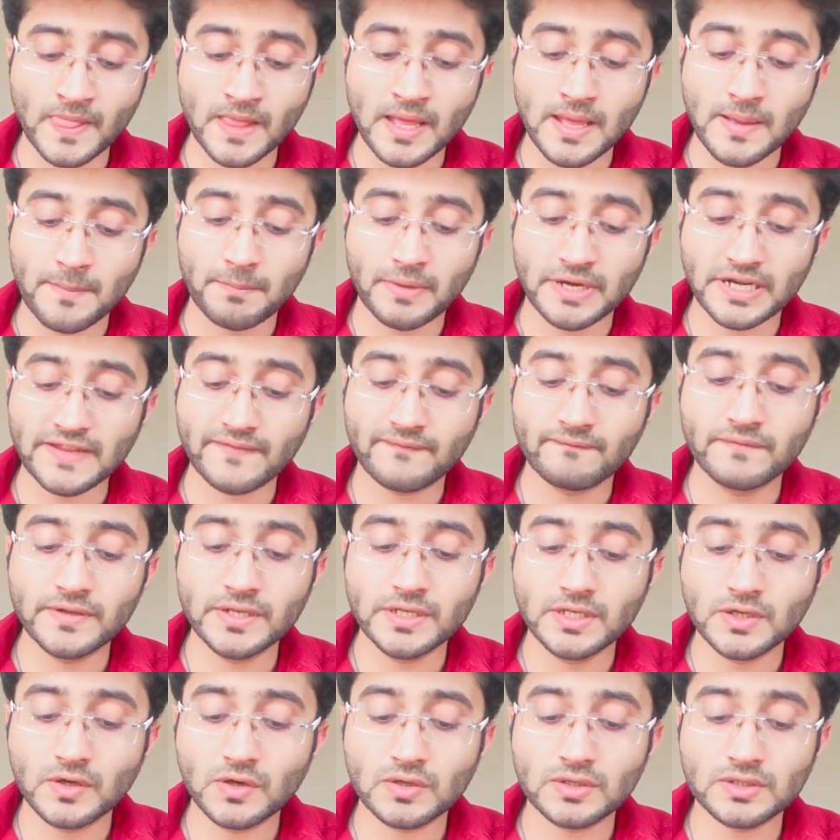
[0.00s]
But if we
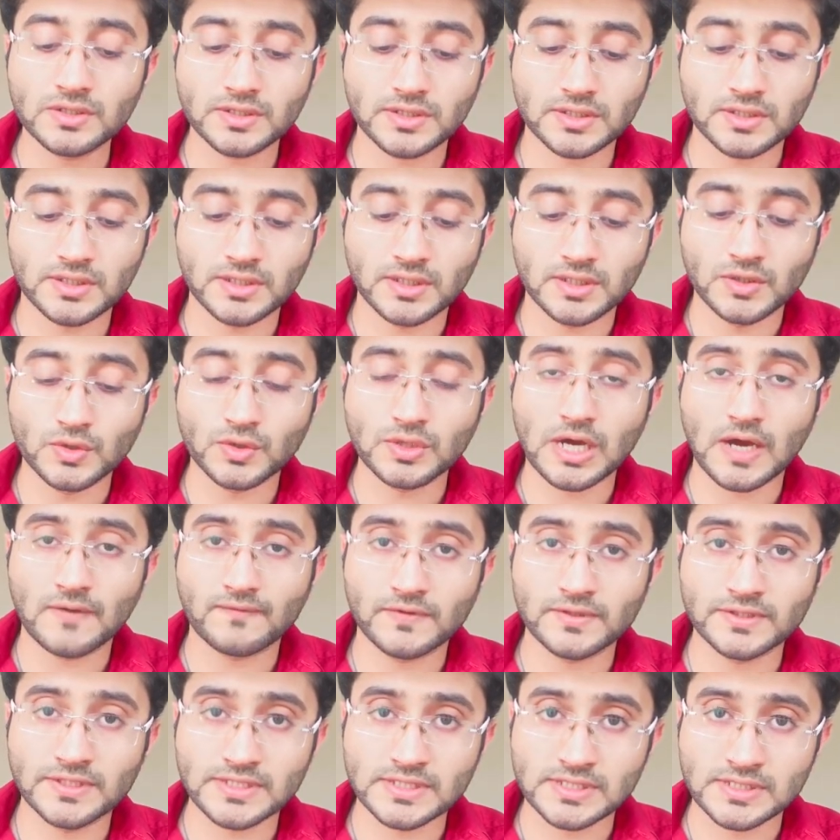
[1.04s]
don't look after
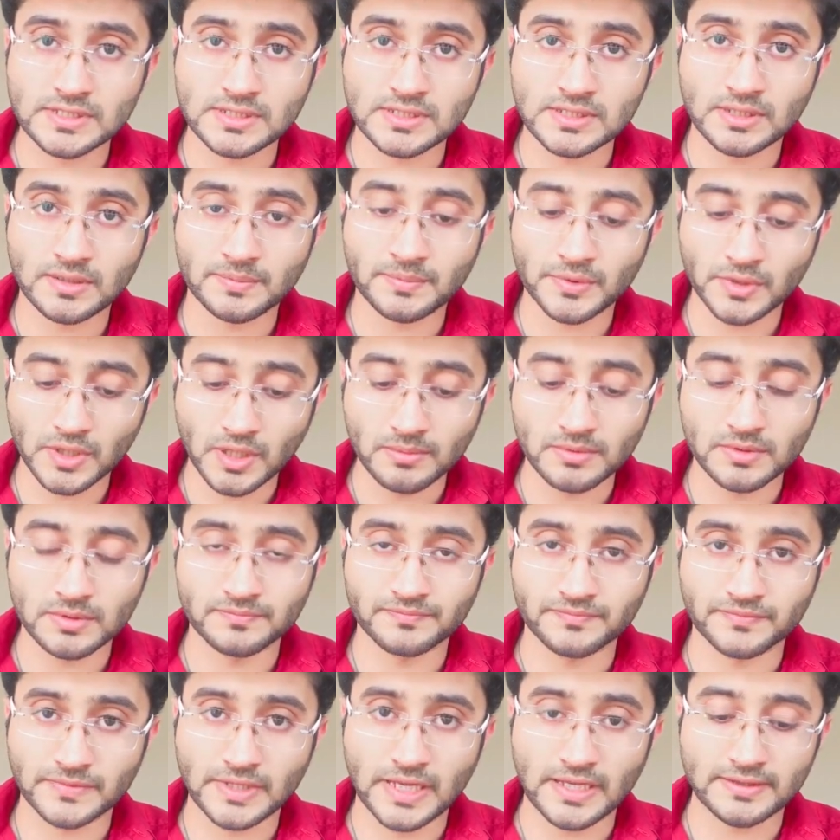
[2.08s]
this problem
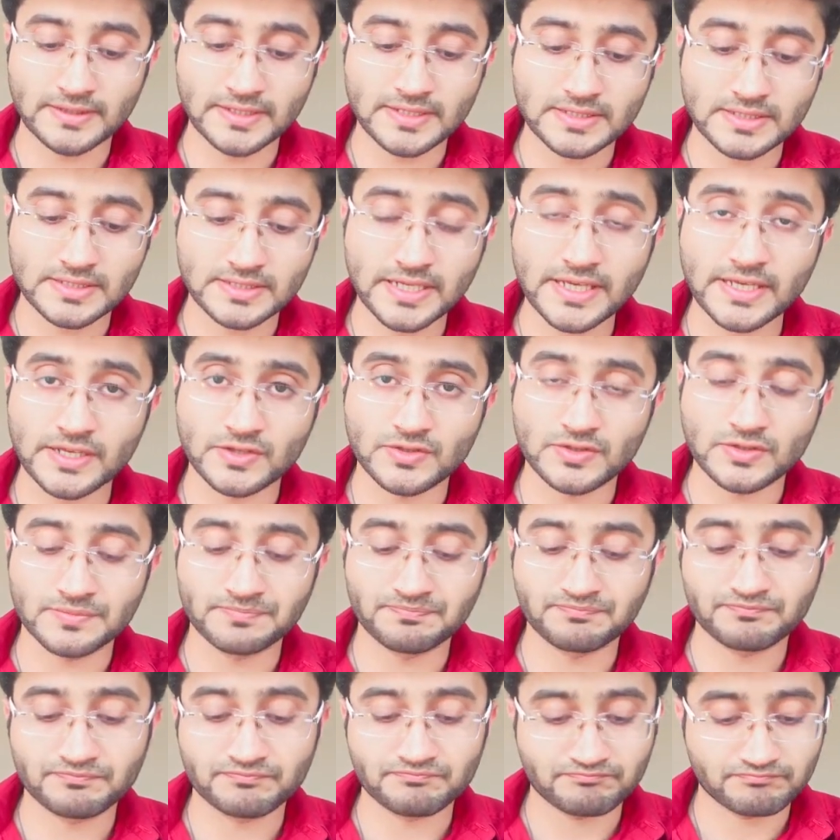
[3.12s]
at this stage,
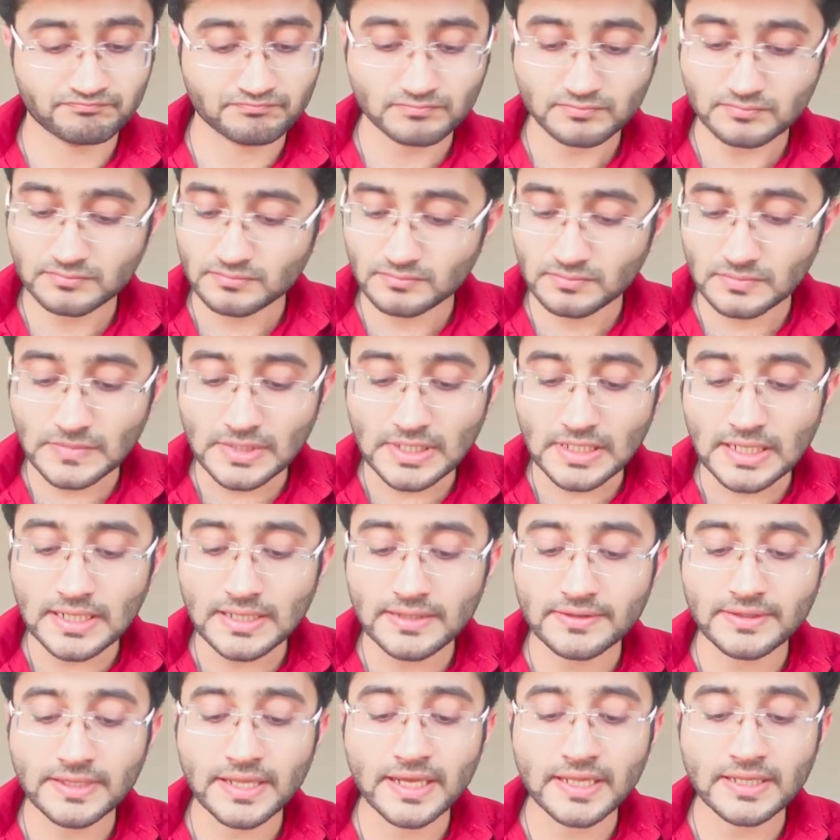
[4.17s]

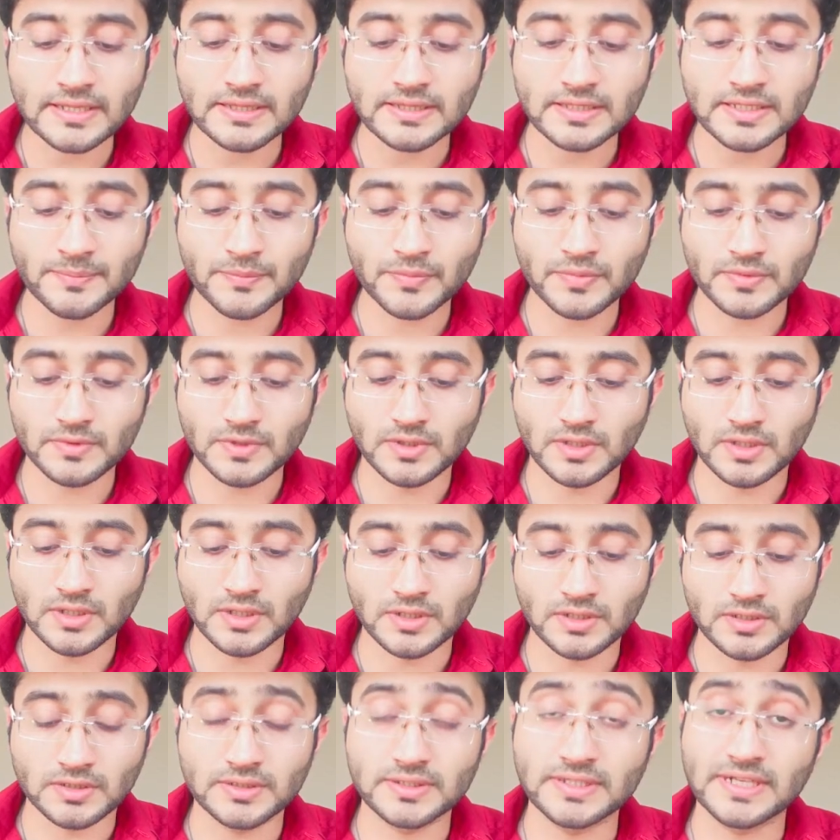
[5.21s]
then
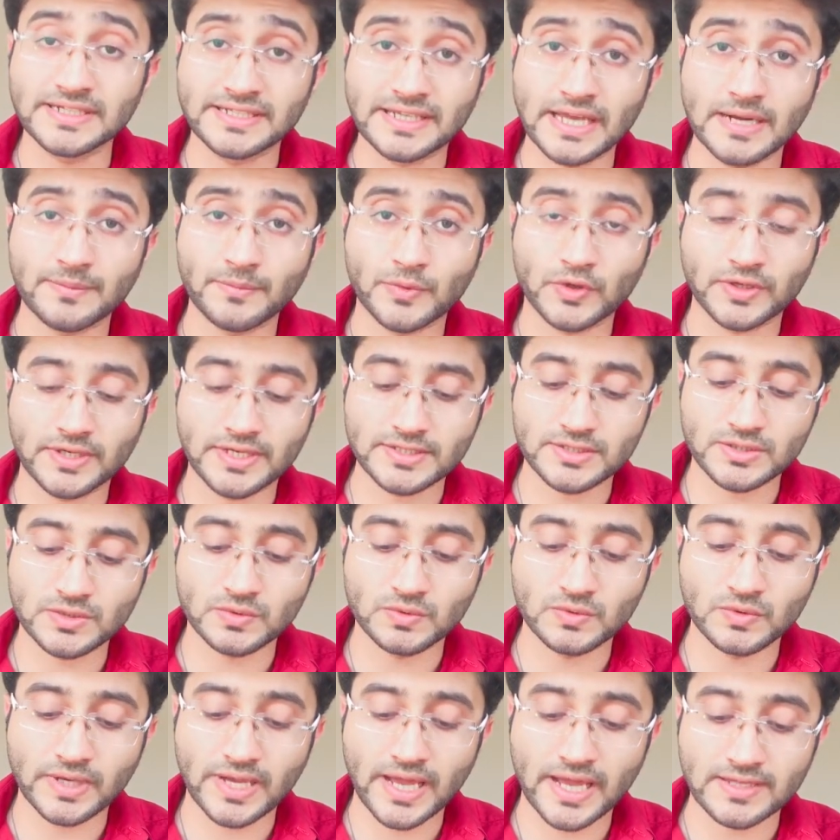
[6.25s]
it can progress to
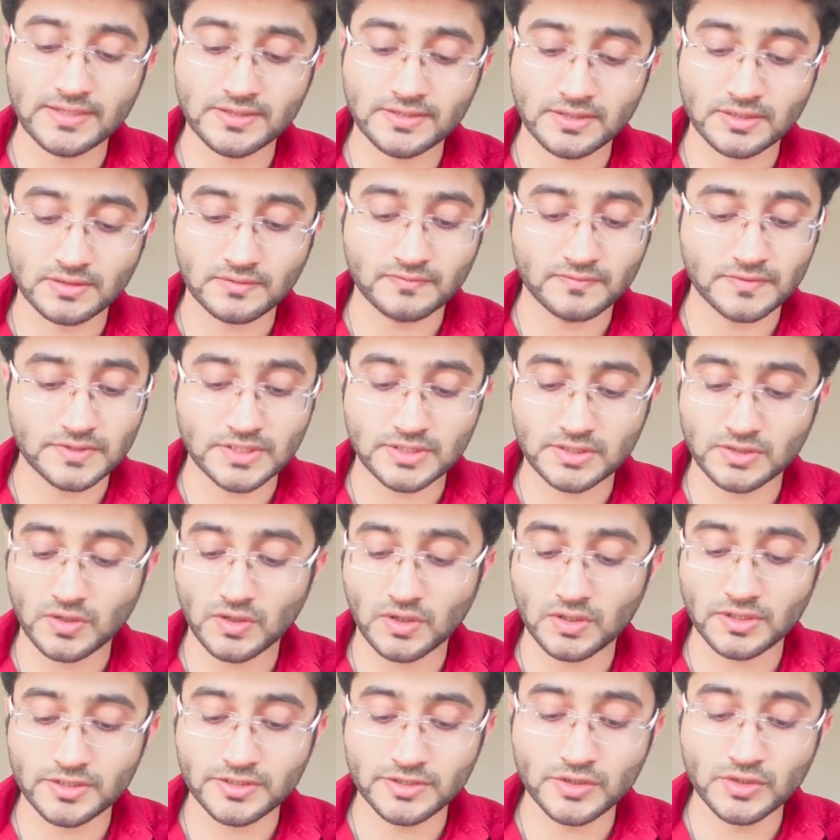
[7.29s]
cancer, which is called a
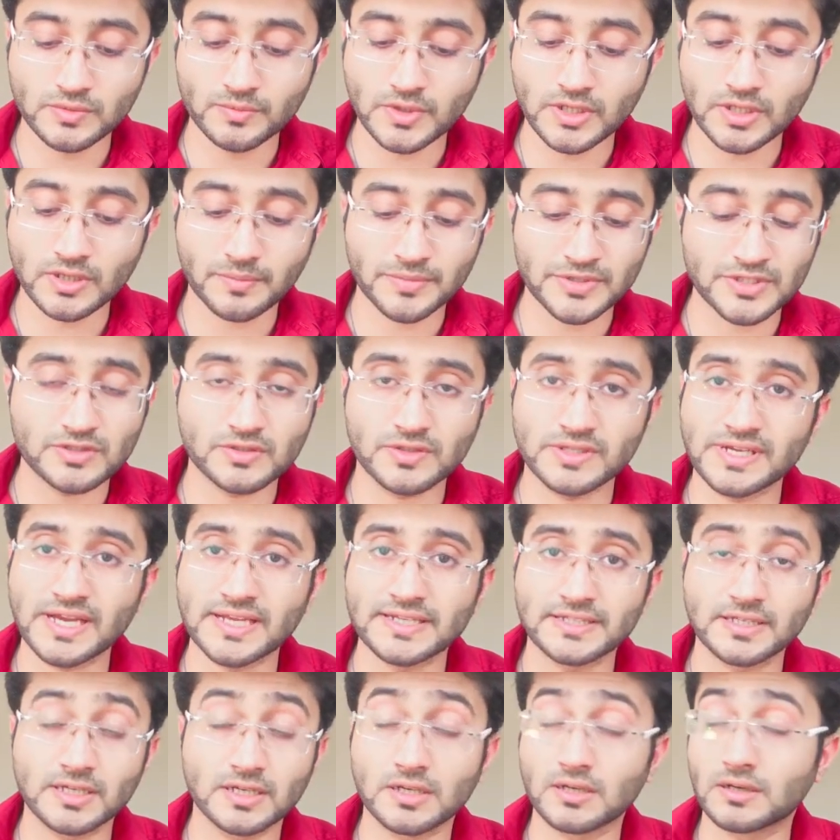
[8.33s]
tumor,
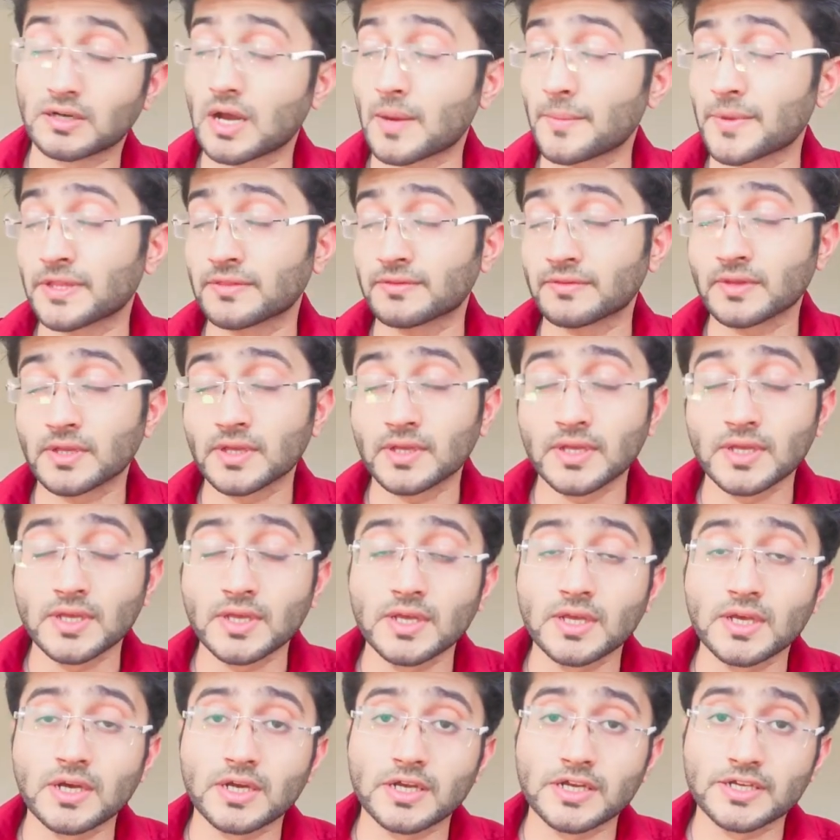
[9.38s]

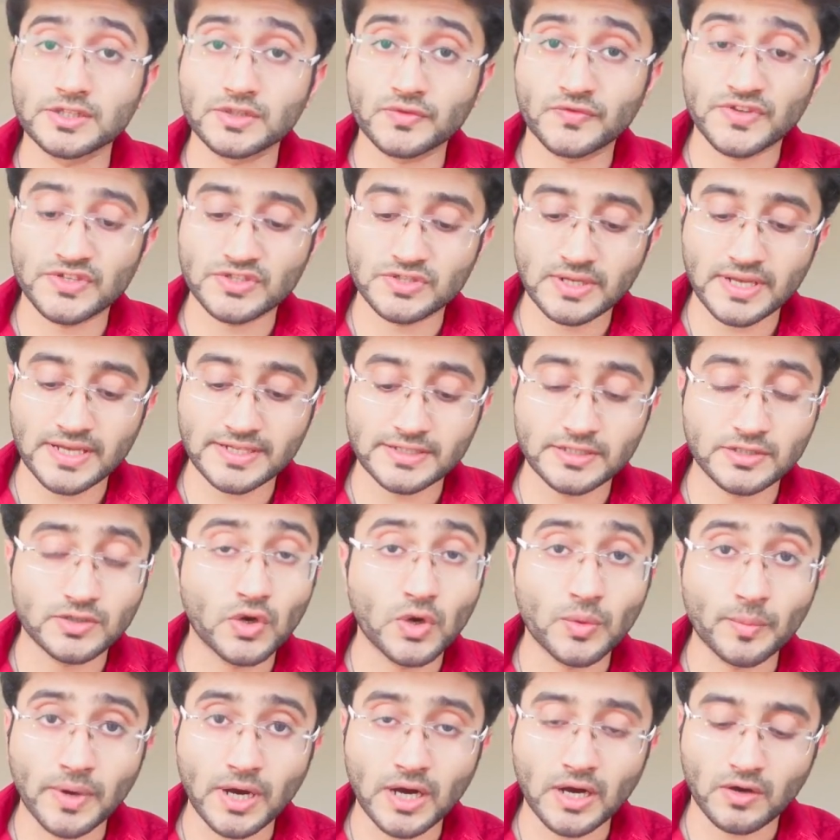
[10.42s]
esophageal
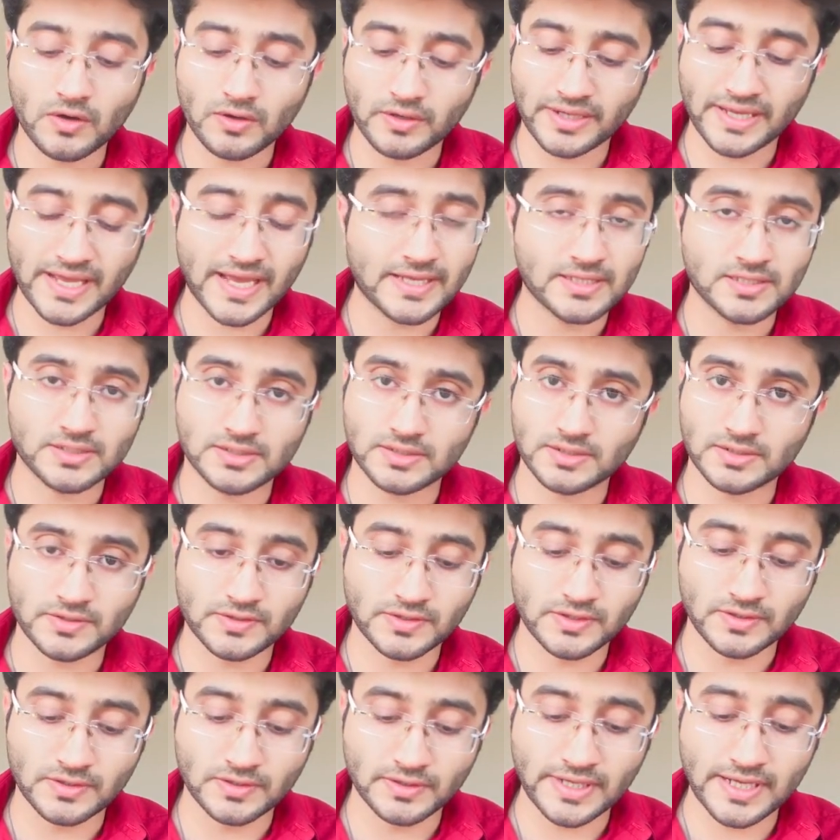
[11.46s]
adenoma, or cancer here,
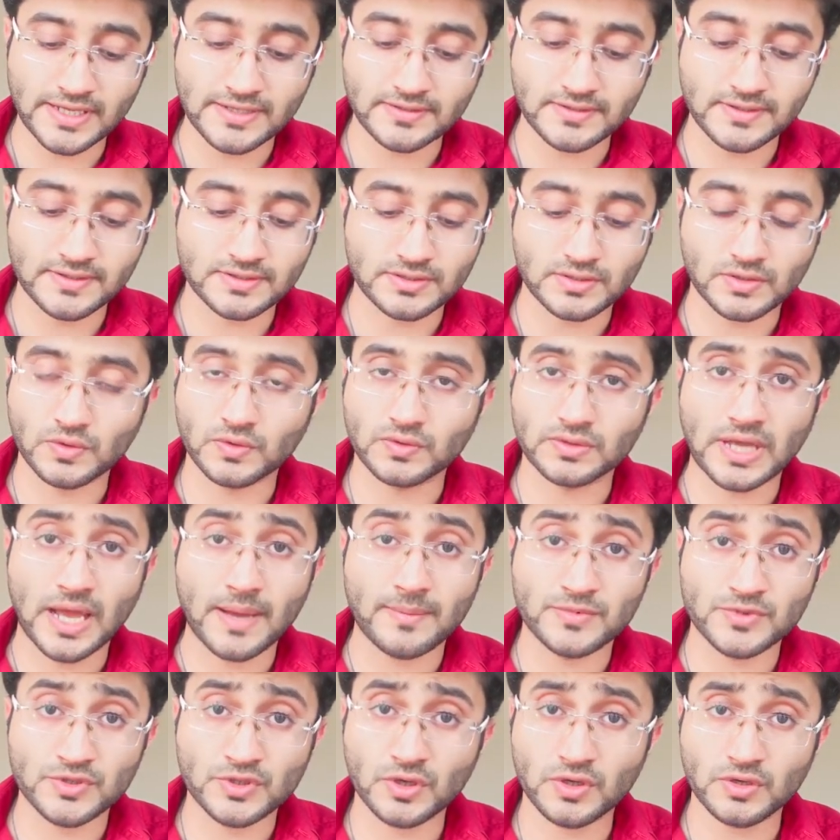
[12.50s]
cancerous growth. I'm
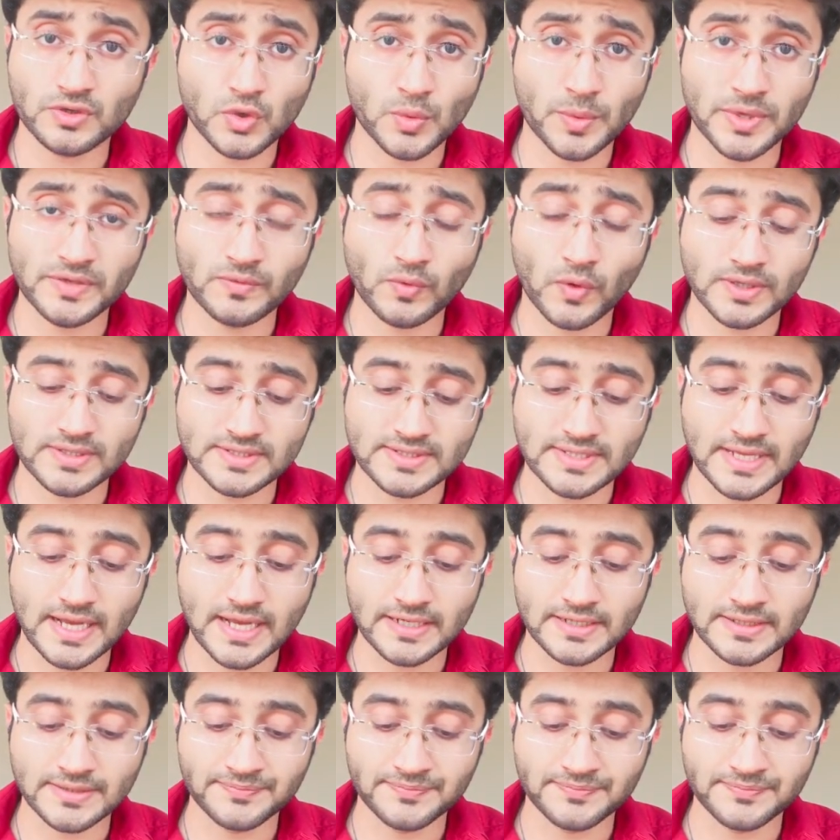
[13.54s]
sure nobody wants that.